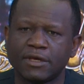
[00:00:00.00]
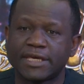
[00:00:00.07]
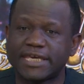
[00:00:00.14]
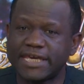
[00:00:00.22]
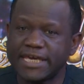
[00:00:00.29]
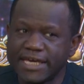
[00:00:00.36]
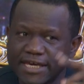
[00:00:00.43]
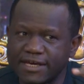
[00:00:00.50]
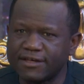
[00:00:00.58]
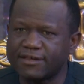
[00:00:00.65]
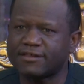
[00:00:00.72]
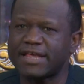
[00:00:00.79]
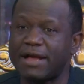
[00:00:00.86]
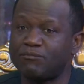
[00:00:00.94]

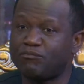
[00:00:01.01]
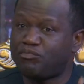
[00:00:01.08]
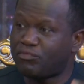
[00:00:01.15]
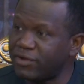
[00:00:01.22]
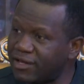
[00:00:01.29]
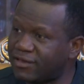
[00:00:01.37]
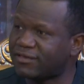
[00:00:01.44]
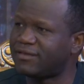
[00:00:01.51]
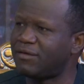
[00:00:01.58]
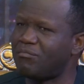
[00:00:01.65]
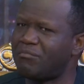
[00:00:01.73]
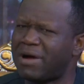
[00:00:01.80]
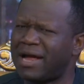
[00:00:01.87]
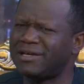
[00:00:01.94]
kings and priests
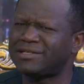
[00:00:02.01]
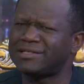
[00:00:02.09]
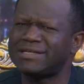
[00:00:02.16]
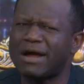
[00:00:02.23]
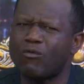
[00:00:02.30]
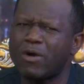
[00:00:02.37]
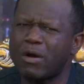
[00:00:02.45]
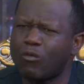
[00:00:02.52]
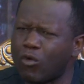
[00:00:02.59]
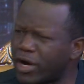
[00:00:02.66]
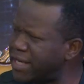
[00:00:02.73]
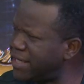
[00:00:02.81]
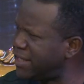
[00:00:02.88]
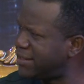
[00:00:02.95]
emerged that were
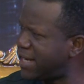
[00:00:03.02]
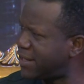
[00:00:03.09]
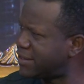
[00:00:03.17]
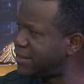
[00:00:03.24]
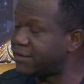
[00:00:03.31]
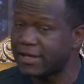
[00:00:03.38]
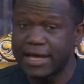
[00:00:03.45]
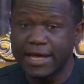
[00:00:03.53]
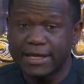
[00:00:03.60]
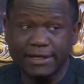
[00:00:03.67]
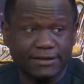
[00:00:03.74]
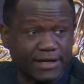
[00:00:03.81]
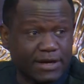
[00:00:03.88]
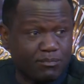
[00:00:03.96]
walking in darkness.
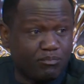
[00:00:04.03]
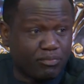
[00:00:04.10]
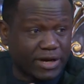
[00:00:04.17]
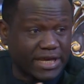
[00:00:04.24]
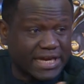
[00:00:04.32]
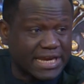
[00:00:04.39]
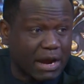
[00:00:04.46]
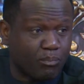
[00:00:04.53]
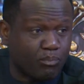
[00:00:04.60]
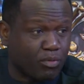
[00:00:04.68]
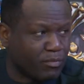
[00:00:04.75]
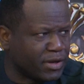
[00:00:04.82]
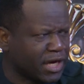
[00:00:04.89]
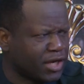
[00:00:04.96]
They started bringing
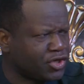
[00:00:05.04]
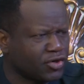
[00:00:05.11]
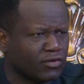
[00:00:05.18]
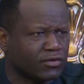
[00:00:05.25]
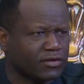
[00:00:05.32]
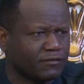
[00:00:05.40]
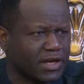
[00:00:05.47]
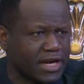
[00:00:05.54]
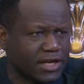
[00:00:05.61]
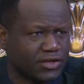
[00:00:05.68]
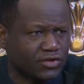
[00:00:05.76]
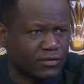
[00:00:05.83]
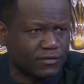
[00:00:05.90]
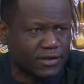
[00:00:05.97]
abominations of the
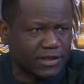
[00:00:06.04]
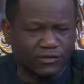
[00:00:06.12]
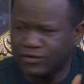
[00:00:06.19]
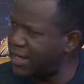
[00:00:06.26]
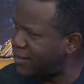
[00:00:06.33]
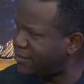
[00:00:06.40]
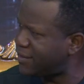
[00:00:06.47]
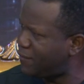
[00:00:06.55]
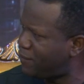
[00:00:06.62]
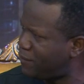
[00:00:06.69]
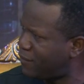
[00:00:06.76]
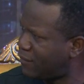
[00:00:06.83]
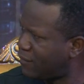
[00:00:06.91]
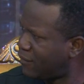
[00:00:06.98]
nations into that
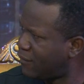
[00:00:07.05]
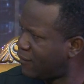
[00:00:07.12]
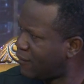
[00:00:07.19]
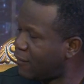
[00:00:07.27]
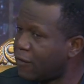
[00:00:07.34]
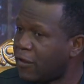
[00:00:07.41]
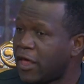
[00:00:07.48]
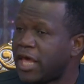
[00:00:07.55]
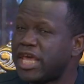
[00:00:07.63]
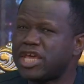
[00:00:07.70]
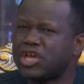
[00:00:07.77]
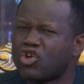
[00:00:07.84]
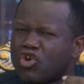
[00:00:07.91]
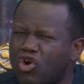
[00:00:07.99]
temple.
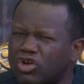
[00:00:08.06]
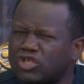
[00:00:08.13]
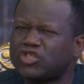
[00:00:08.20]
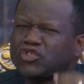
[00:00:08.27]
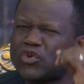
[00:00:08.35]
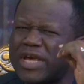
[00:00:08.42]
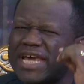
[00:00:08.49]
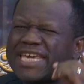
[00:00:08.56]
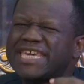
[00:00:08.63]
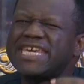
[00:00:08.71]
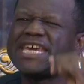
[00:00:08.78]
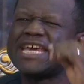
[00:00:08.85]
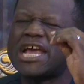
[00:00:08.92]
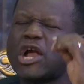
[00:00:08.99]
It got to a
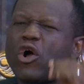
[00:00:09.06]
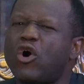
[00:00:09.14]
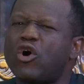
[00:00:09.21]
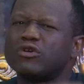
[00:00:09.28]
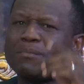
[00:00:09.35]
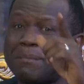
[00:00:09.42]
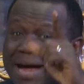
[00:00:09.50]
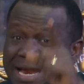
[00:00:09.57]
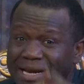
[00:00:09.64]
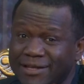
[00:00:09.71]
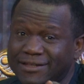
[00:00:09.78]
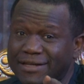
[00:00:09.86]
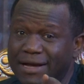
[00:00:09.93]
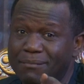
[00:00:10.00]
king called
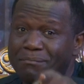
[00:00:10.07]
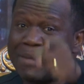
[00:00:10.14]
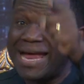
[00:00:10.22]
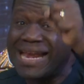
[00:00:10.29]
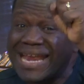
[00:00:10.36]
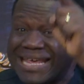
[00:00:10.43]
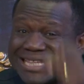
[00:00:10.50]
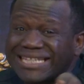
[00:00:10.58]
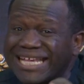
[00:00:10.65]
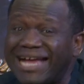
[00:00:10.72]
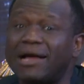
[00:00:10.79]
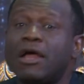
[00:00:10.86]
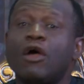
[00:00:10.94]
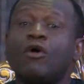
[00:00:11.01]
Manasseh. Manasseh